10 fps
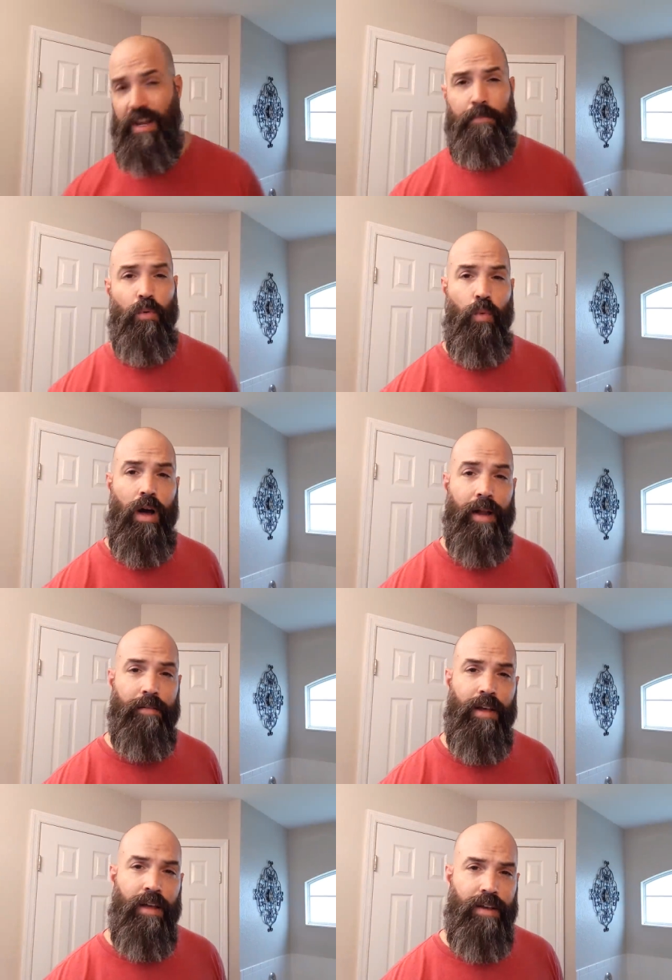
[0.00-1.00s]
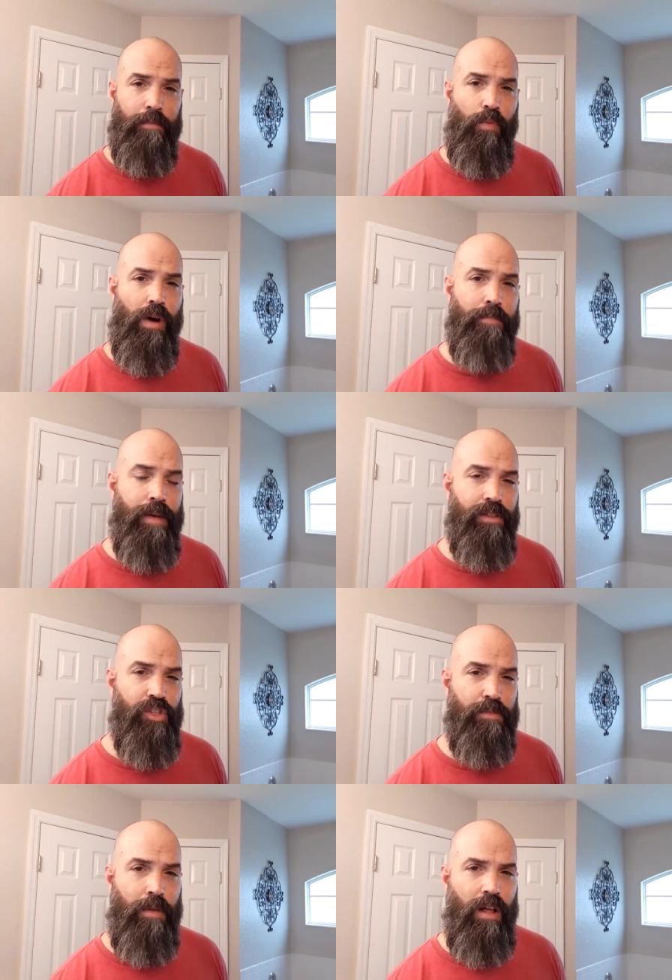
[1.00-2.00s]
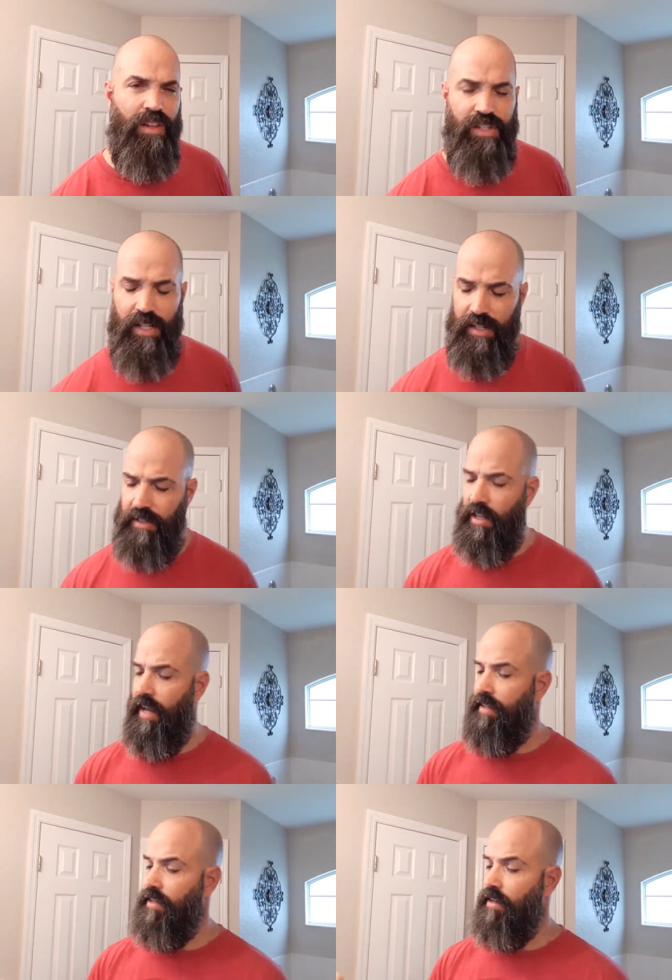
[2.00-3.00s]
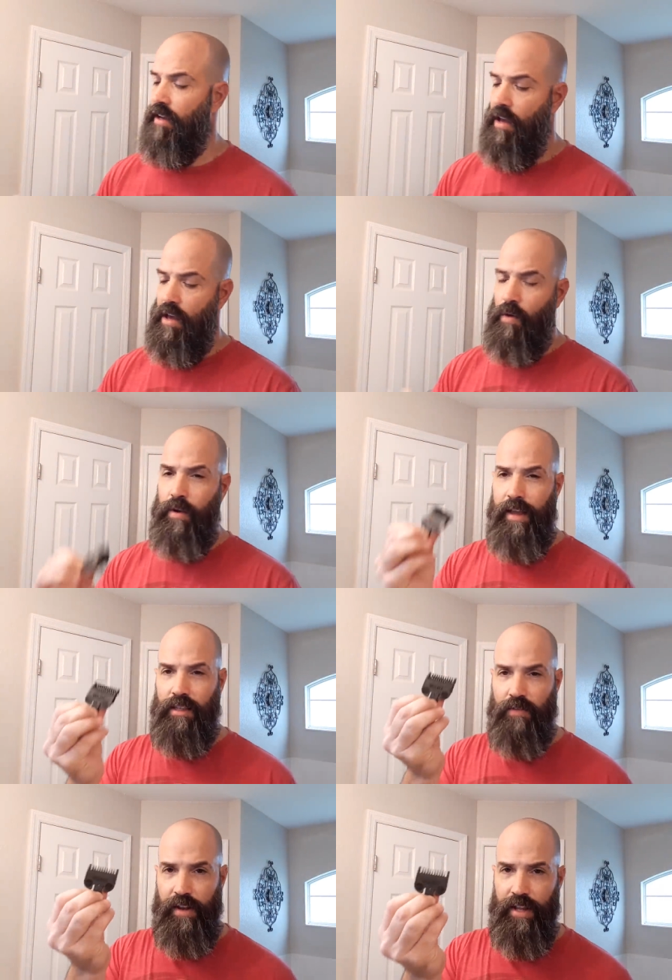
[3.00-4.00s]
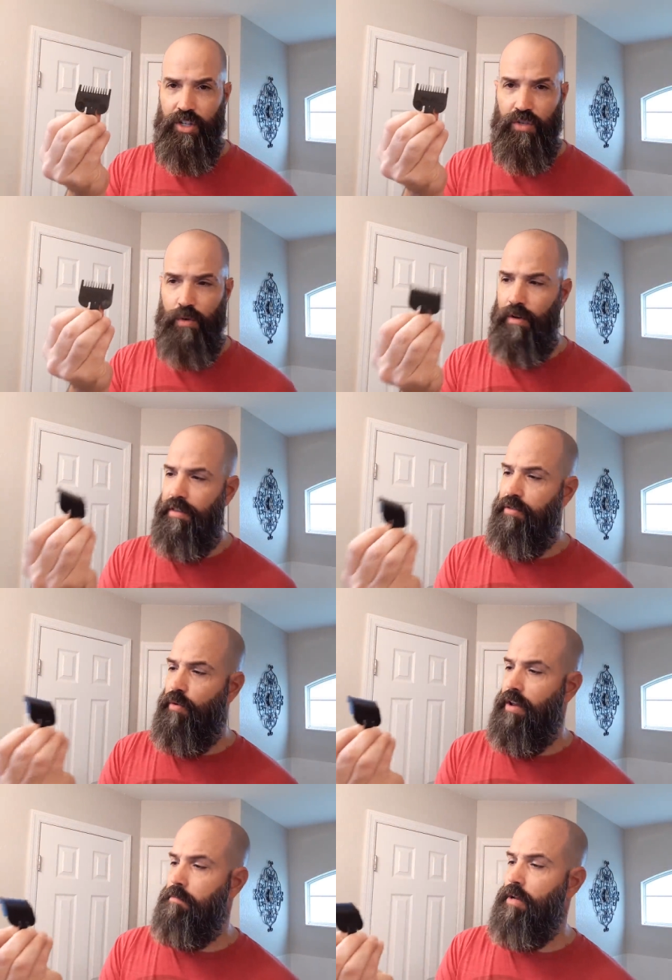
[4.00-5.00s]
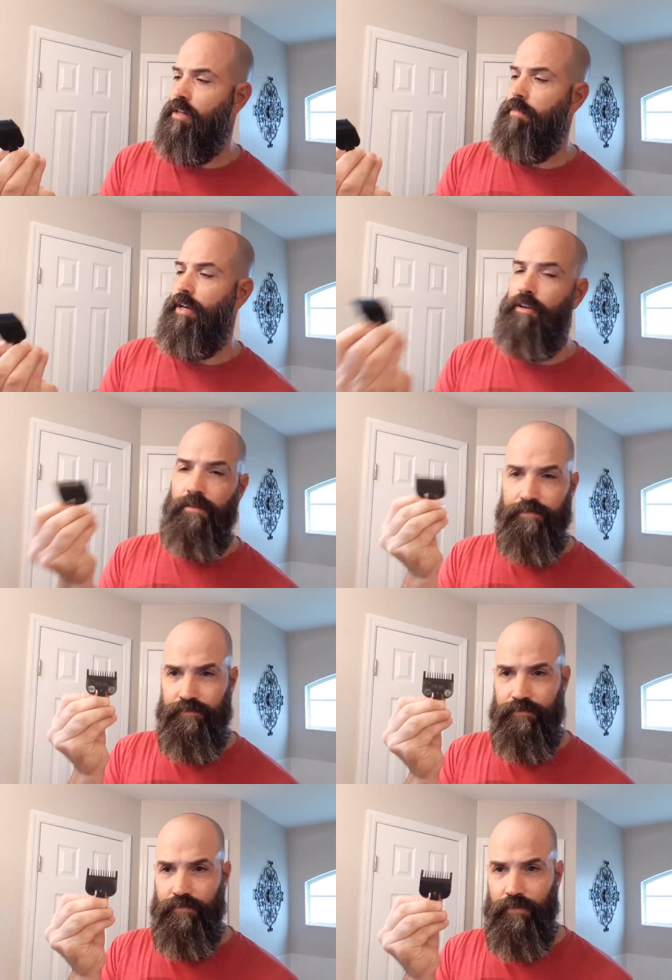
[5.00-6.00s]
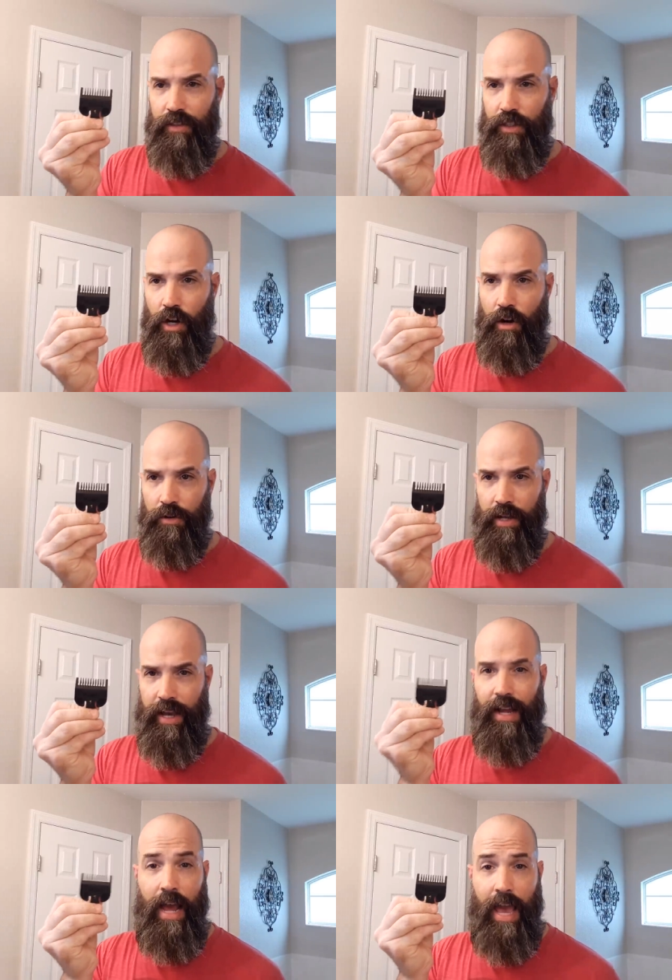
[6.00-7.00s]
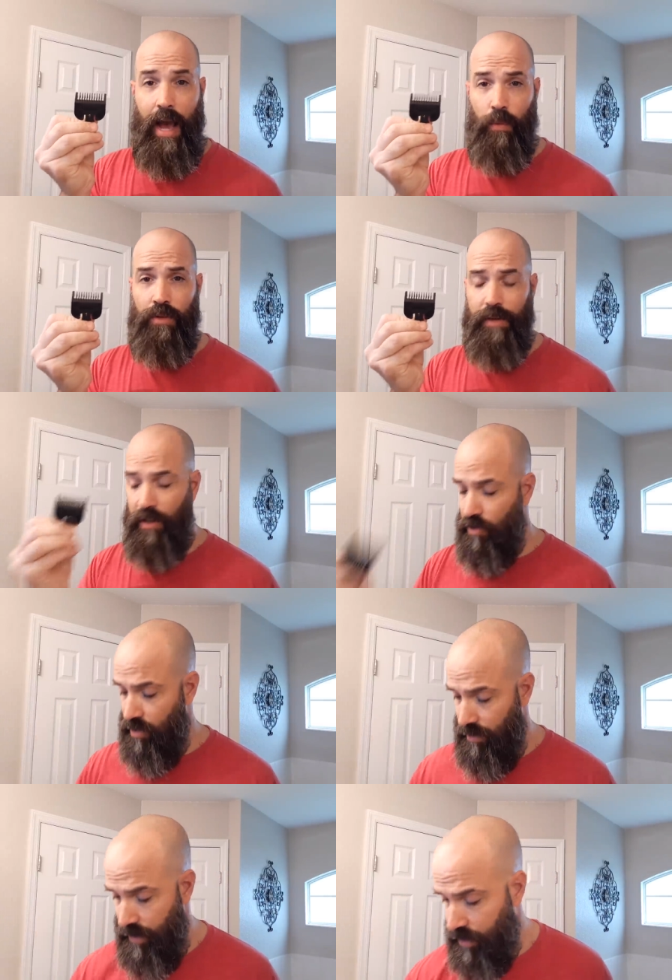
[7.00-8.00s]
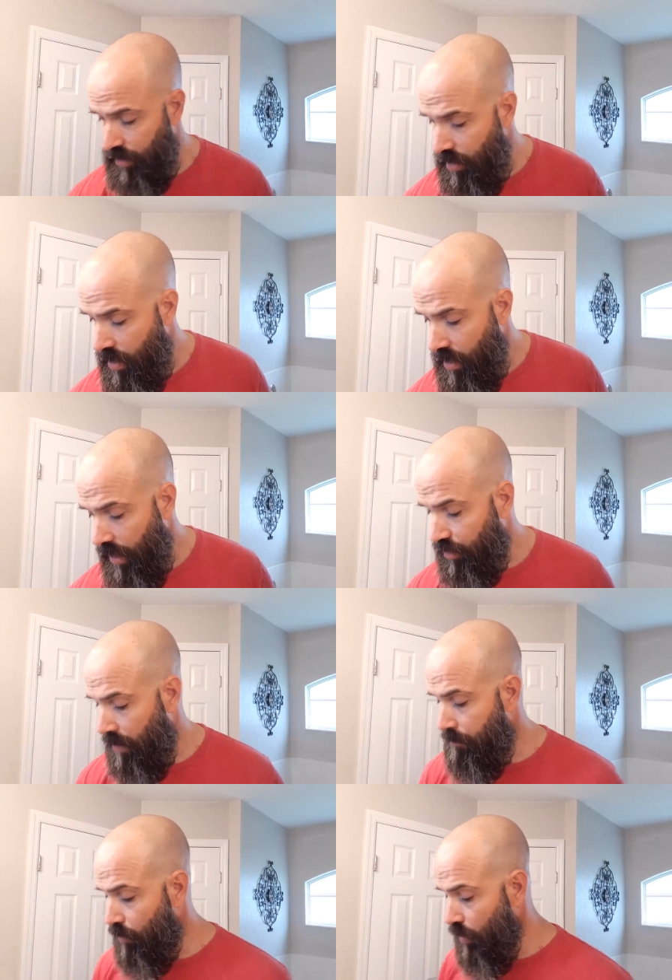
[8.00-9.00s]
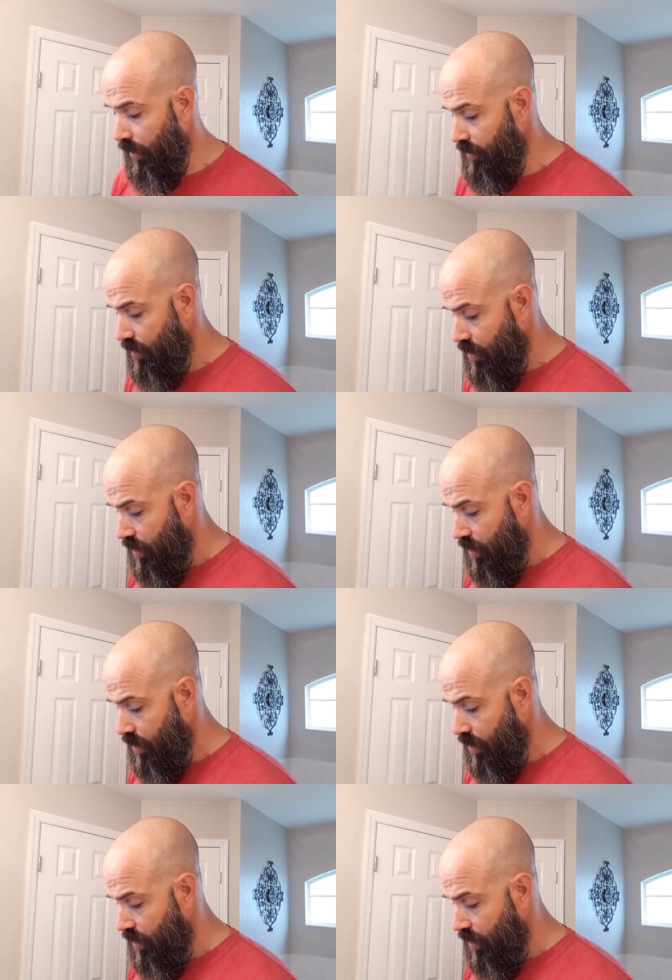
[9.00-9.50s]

number one, number one being the smallest is like a one-eighth of an inch or a three millimeter guard, okay? I, I will be using this at some point.